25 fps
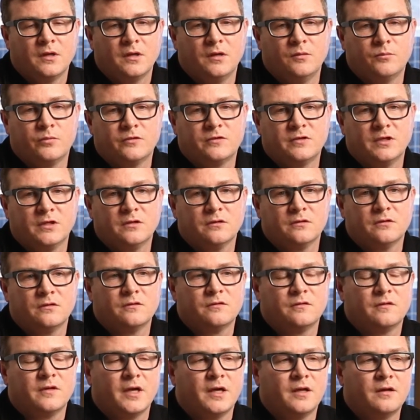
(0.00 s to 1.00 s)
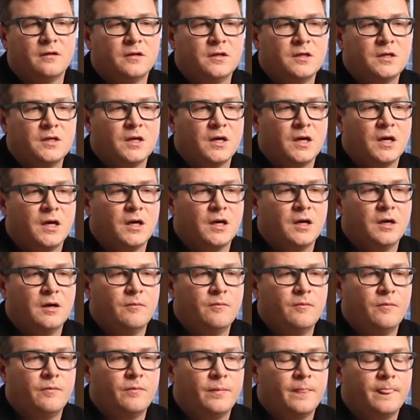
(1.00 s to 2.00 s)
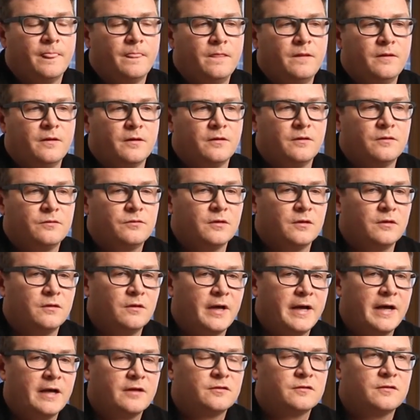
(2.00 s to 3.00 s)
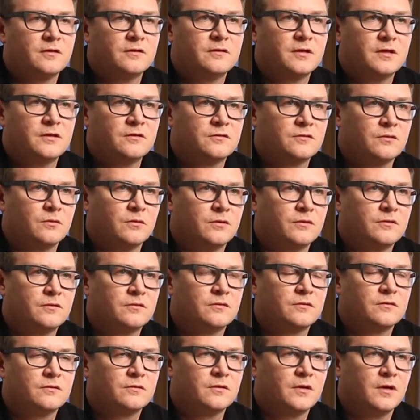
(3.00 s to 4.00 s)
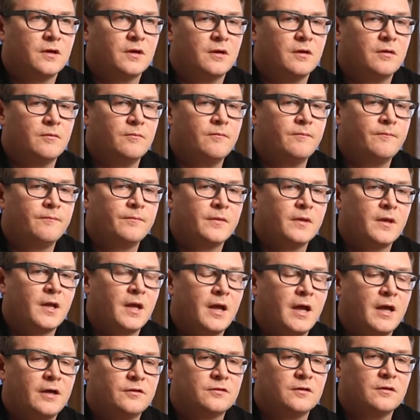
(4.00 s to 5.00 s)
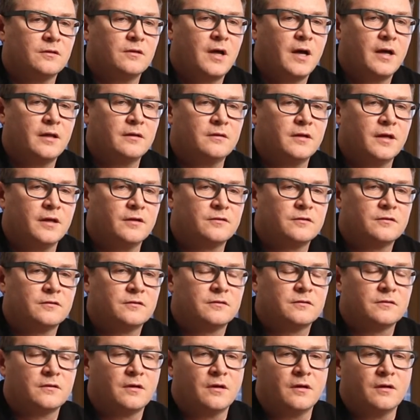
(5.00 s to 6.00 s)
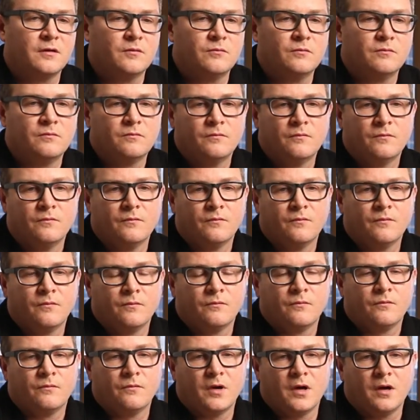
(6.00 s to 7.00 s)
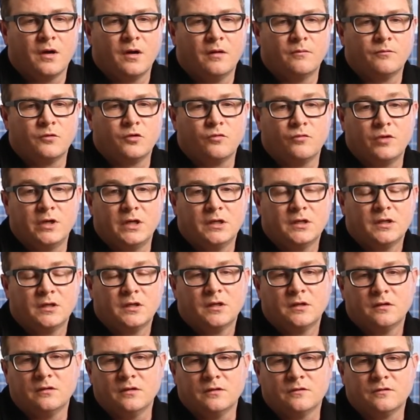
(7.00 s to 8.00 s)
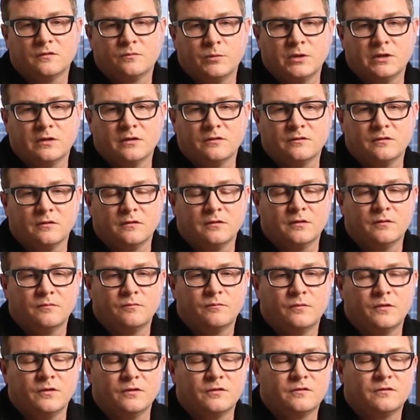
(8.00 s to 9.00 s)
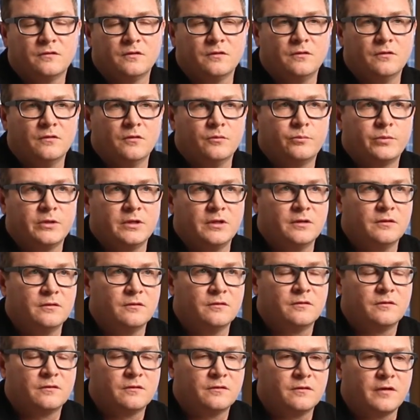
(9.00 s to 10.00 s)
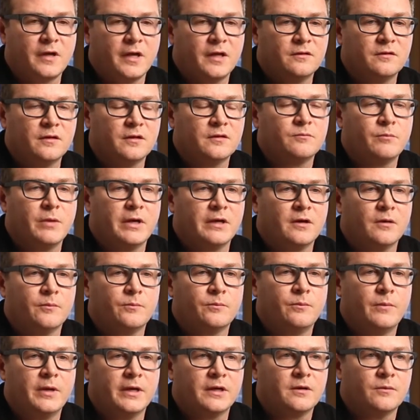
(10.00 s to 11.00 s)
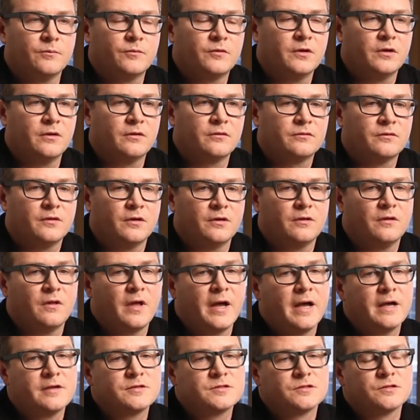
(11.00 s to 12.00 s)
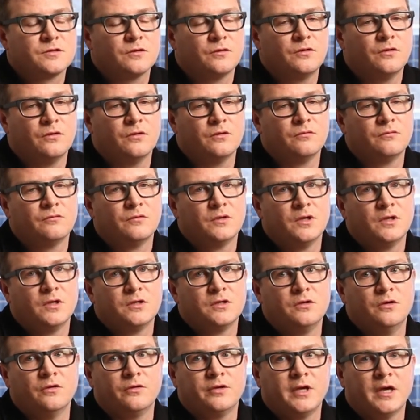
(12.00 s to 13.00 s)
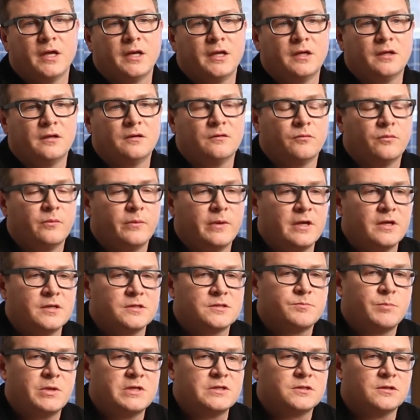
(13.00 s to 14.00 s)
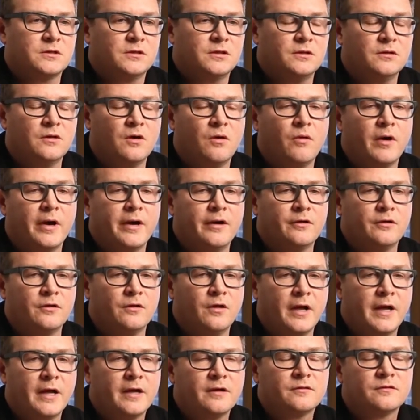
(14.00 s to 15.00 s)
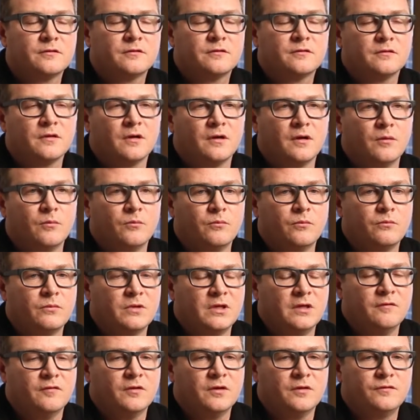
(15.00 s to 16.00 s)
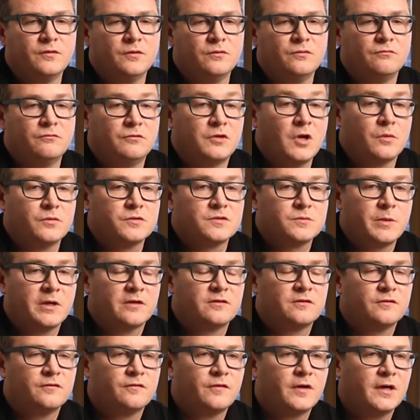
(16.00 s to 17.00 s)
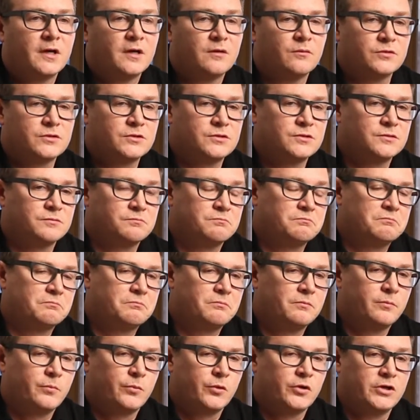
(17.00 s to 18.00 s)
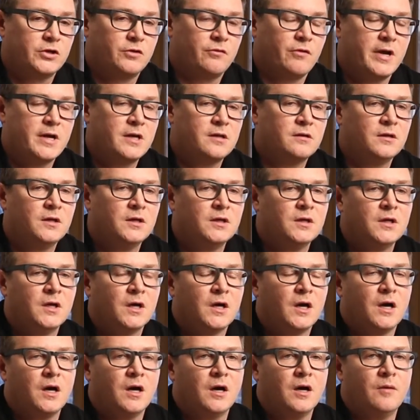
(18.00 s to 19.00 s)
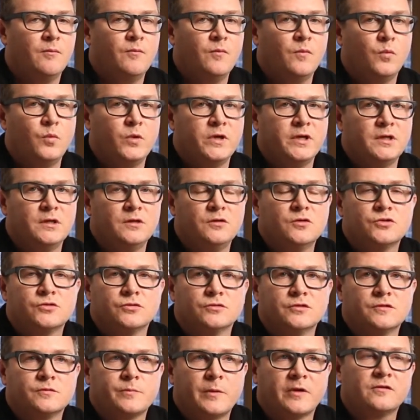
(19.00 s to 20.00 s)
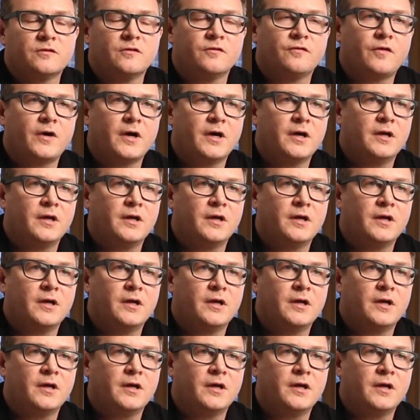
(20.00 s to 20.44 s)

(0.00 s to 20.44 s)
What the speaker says: particular is that the glass that they source has a lot less green in it. It's because of the European sand that make up their glass. So you're getting basically low iron glass, even if you don't specify it, which is pretty great. We usually specify